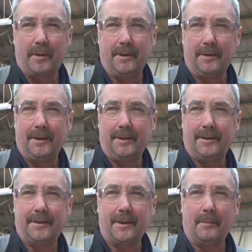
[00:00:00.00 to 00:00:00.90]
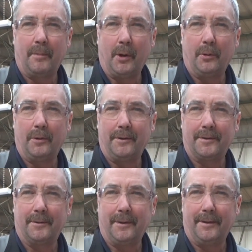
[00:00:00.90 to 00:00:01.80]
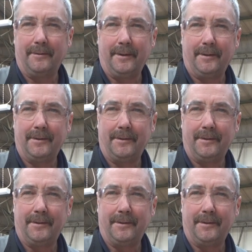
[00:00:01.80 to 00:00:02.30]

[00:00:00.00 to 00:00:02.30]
show you components or what have you.